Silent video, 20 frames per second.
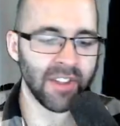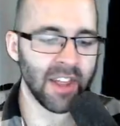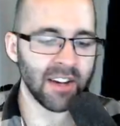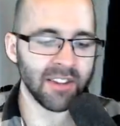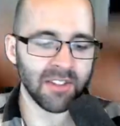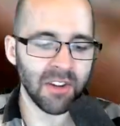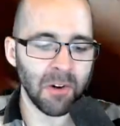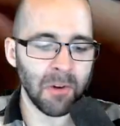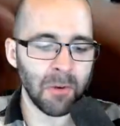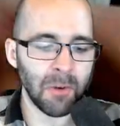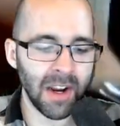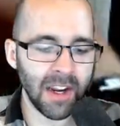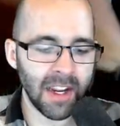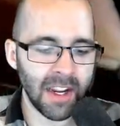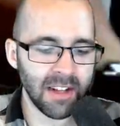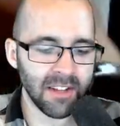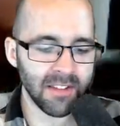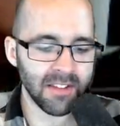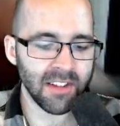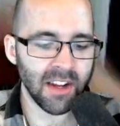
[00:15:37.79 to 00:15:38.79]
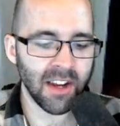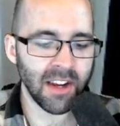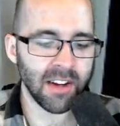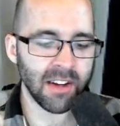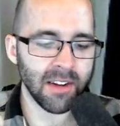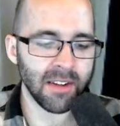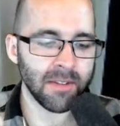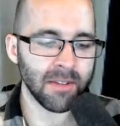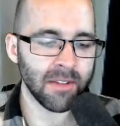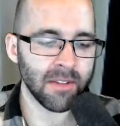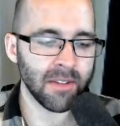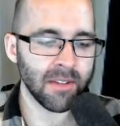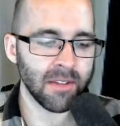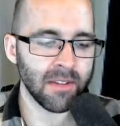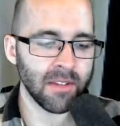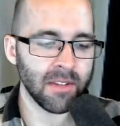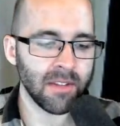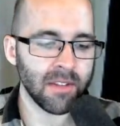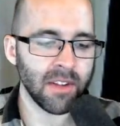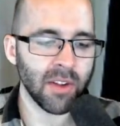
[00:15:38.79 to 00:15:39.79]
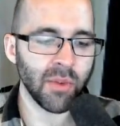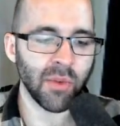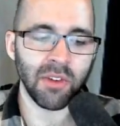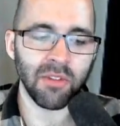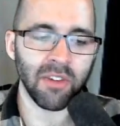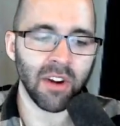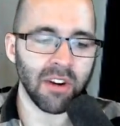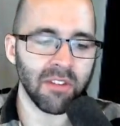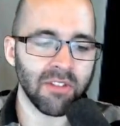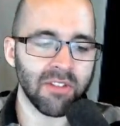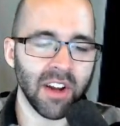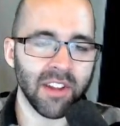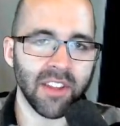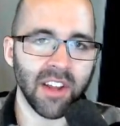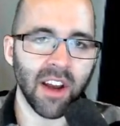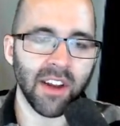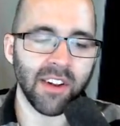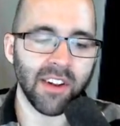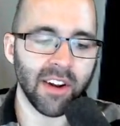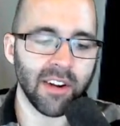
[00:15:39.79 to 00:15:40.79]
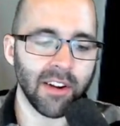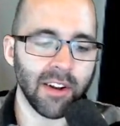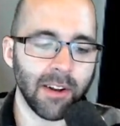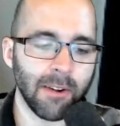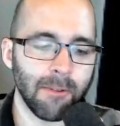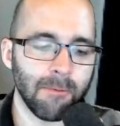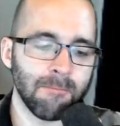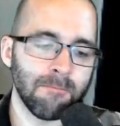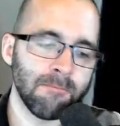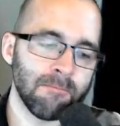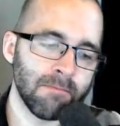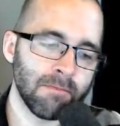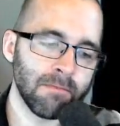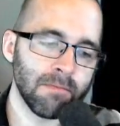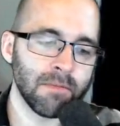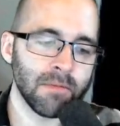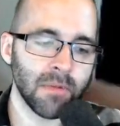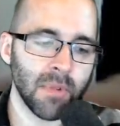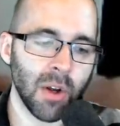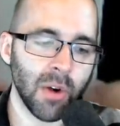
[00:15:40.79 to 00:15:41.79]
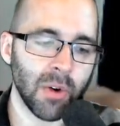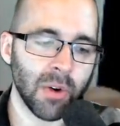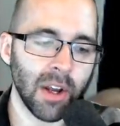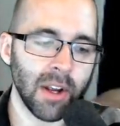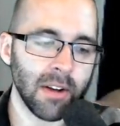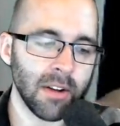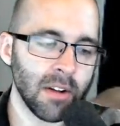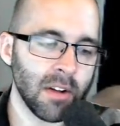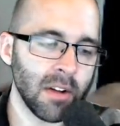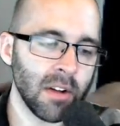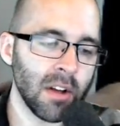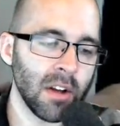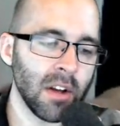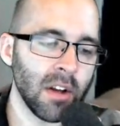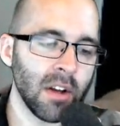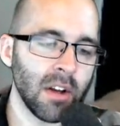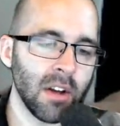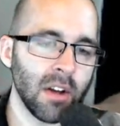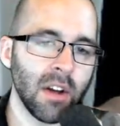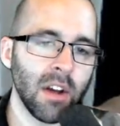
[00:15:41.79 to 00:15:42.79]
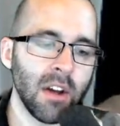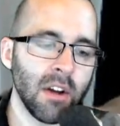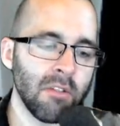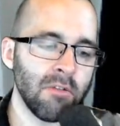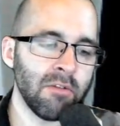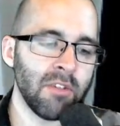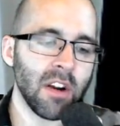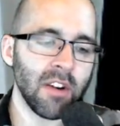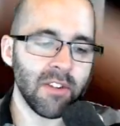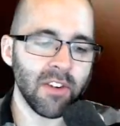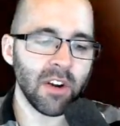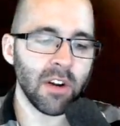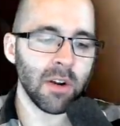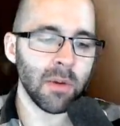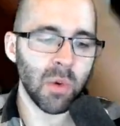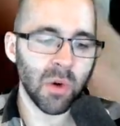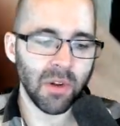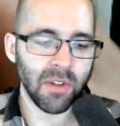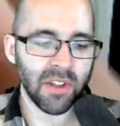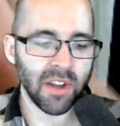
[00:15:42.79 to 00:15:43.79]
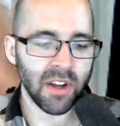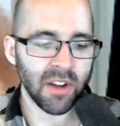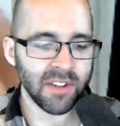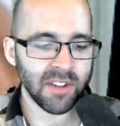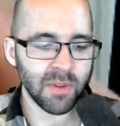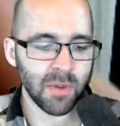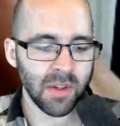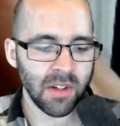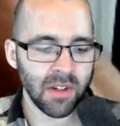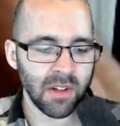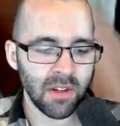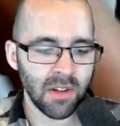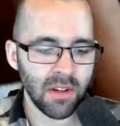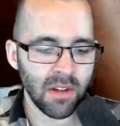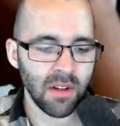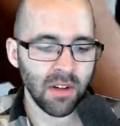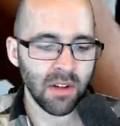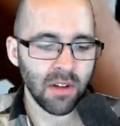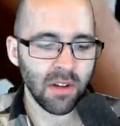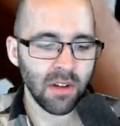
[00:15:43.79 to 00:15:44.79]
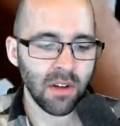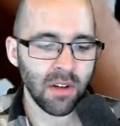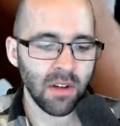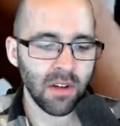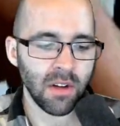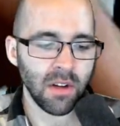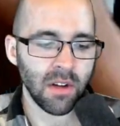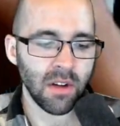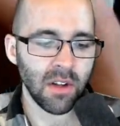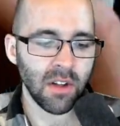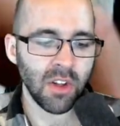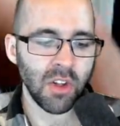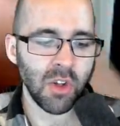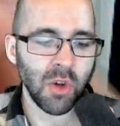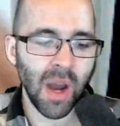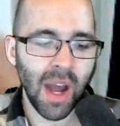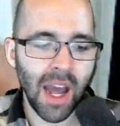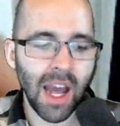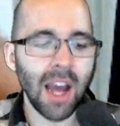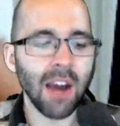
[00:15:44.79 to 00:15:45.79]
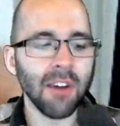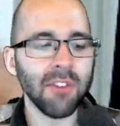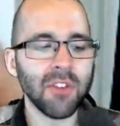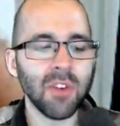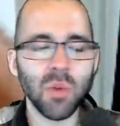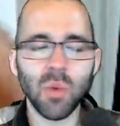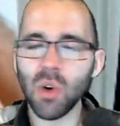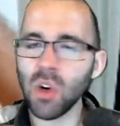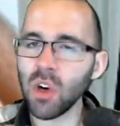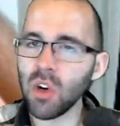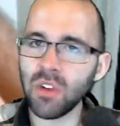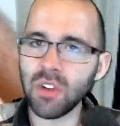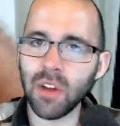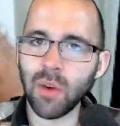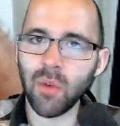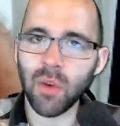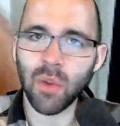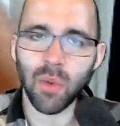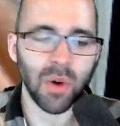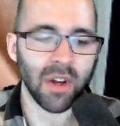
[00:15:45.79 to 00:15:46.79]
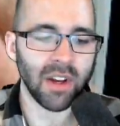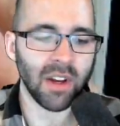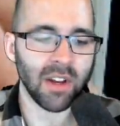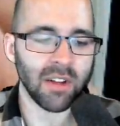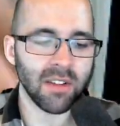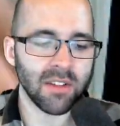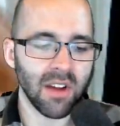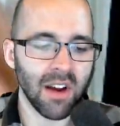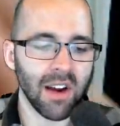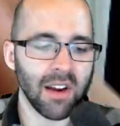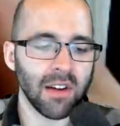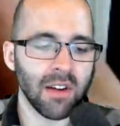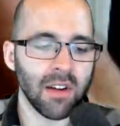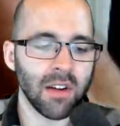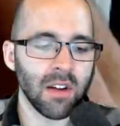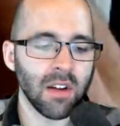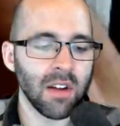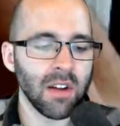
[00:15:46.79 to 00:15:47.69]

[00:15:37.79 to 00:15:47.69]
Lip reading: That is our right-hand side. And we verified the identity. Okay? Very, very important thing on this one. You have to work only with one side.